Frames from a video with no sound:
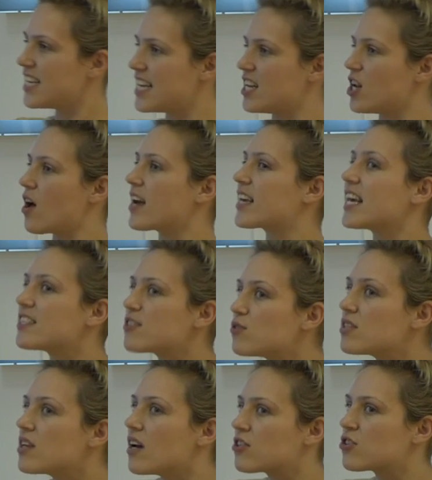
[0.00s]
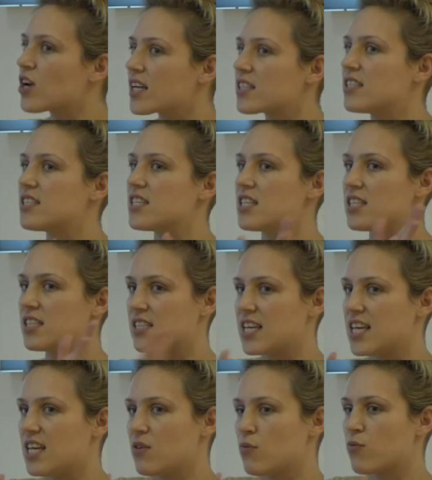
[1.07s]
The zine. I guess I was attracted to the
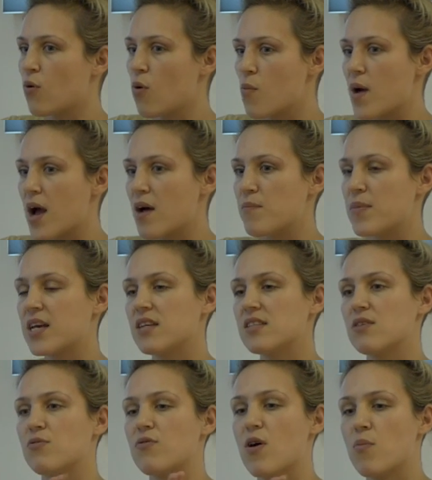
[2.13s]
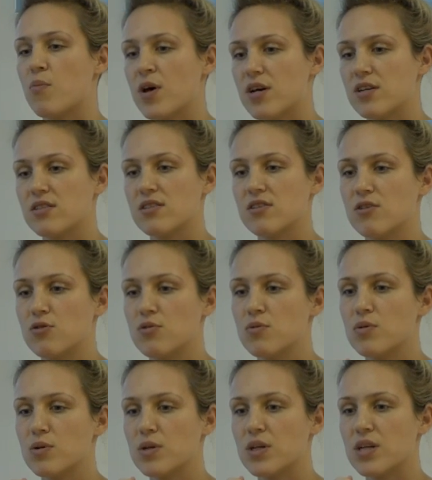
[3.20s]
zine format because it felt
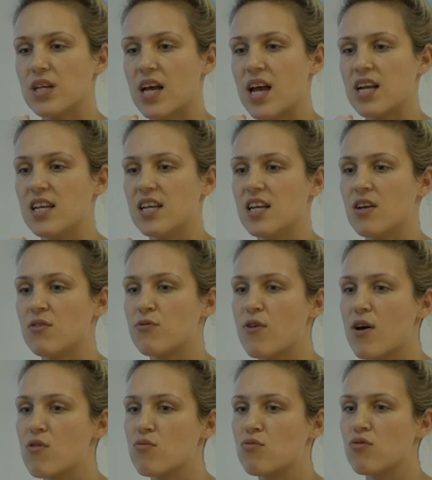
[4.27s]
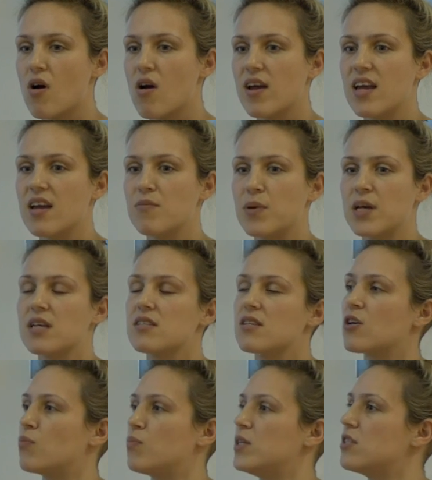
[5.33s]
personal, and it felt right
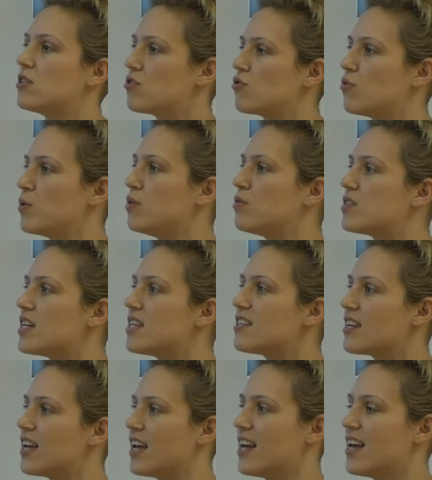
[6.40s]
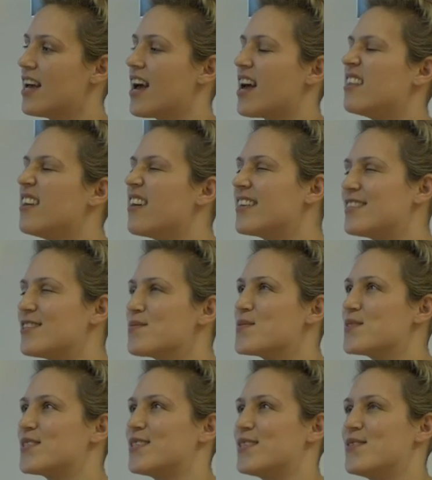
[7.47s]
because it could be distributed. And the idea
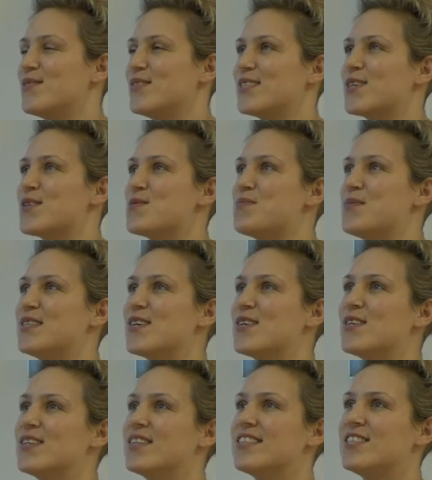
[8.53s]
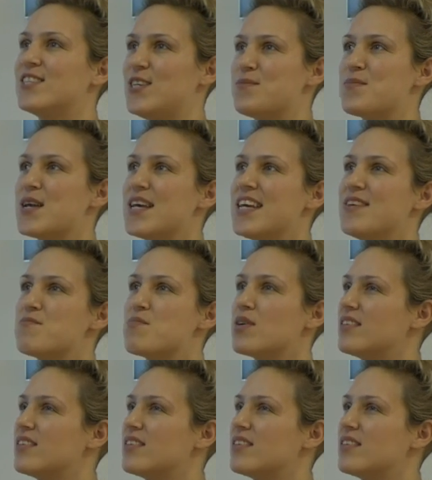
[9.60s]
was that it was going to be done cheaply,